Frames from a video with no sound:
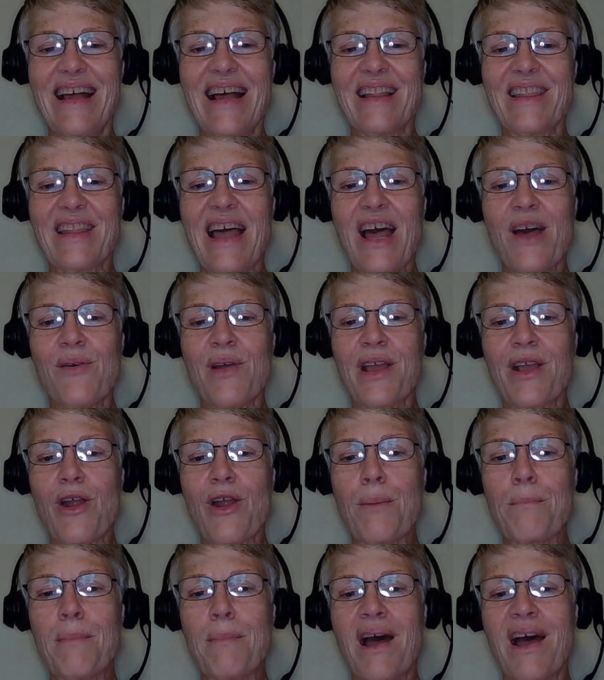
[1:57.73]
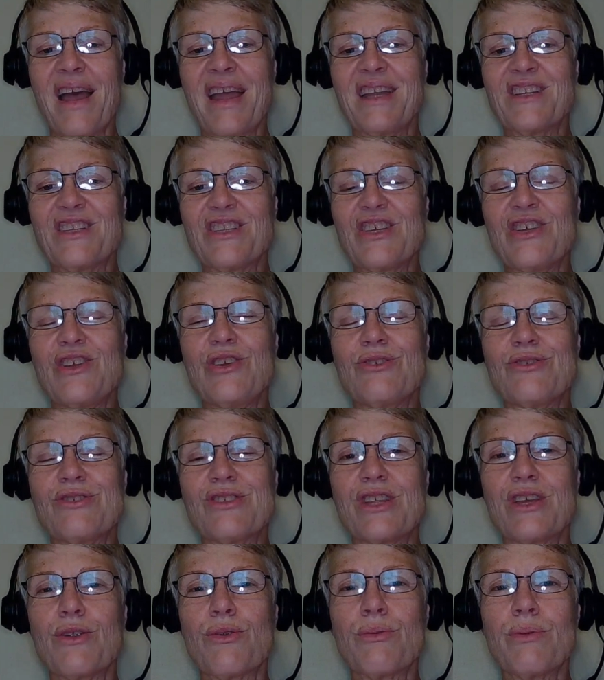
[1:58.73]
allowing our mind to
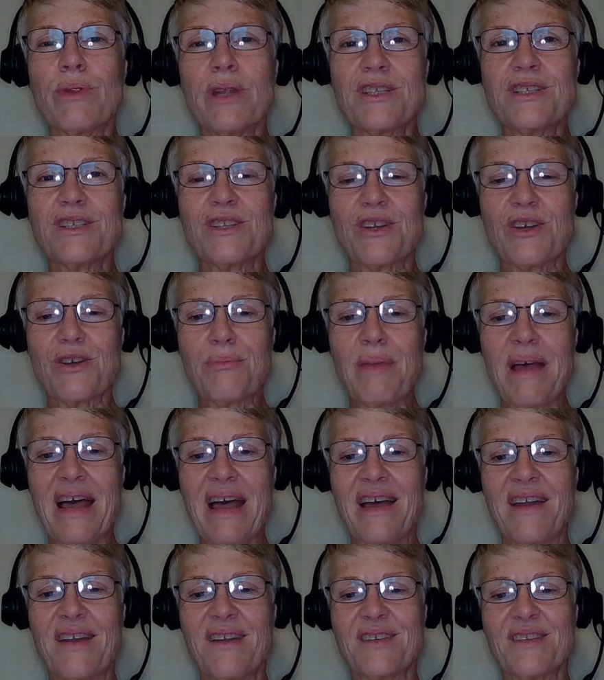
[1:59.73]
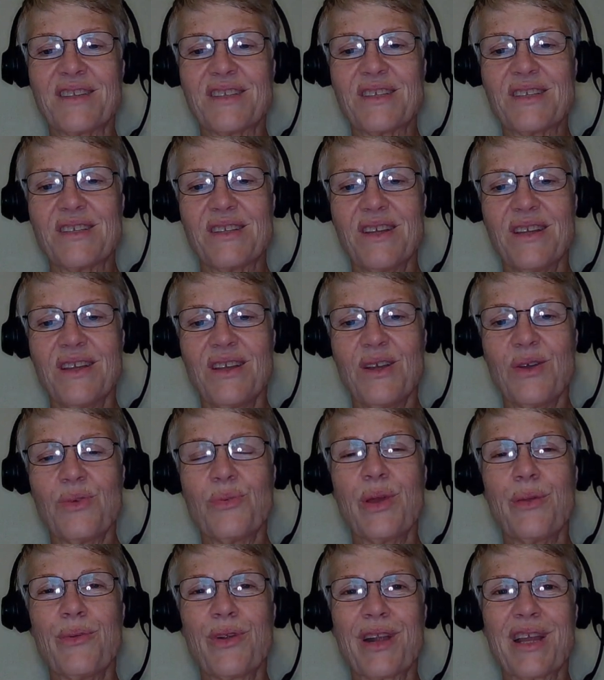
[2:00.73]
use the original patterns
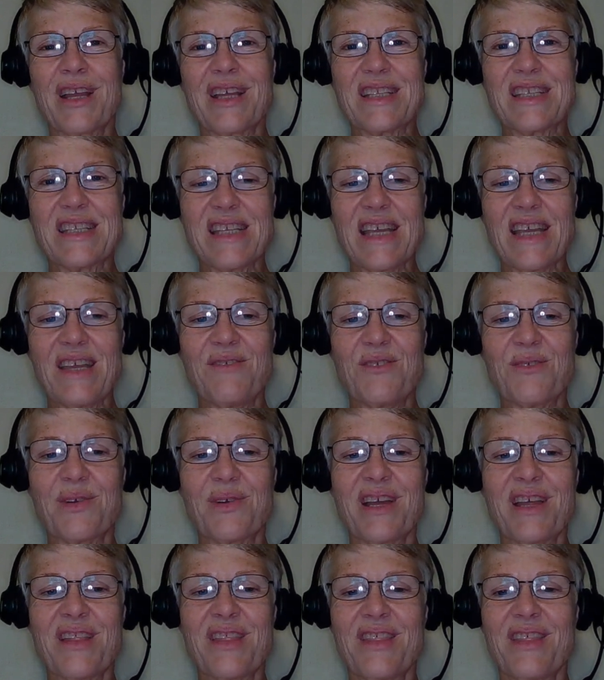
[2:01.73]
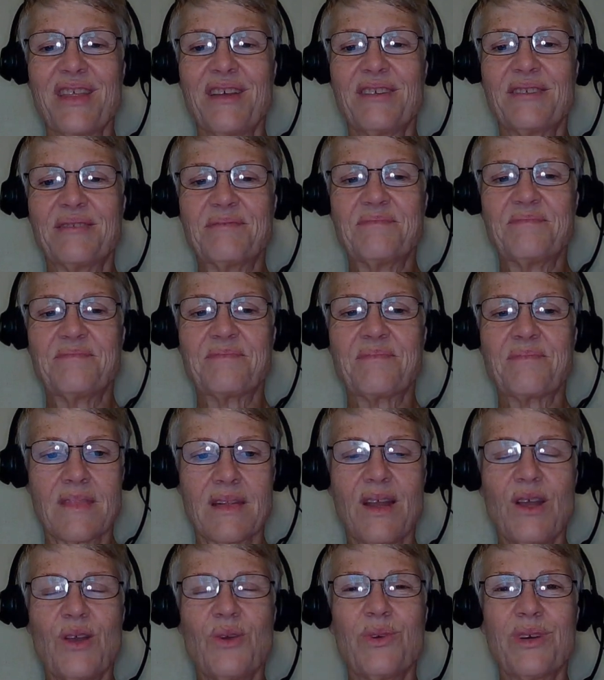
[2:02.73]
we were conceived with.
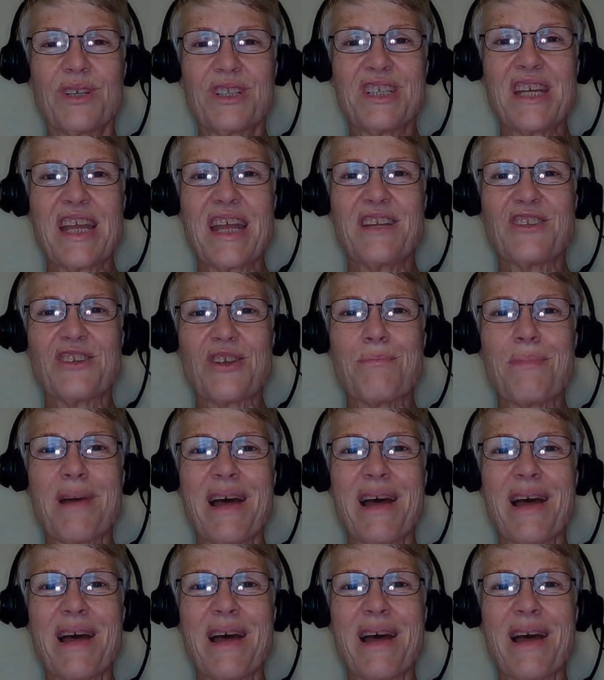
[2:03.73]
We'll change our